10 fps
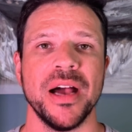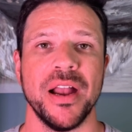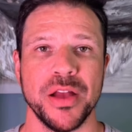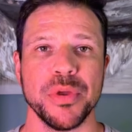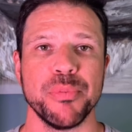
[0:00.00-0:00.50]

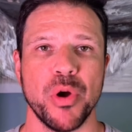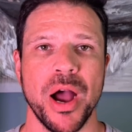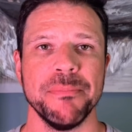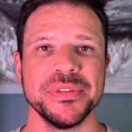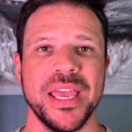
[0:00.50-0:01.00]
another
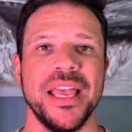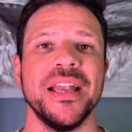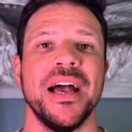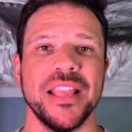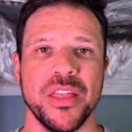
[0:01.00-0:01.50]
prompt and
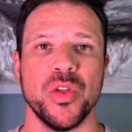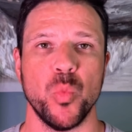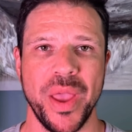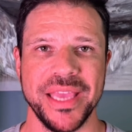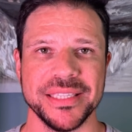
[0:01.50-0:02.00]
another
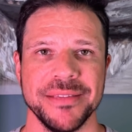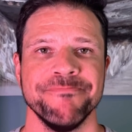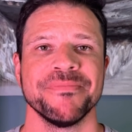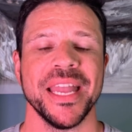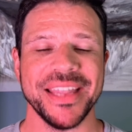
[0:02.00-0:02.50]
wait.
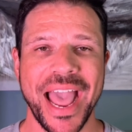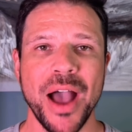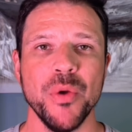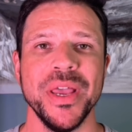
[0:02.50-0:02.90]
Now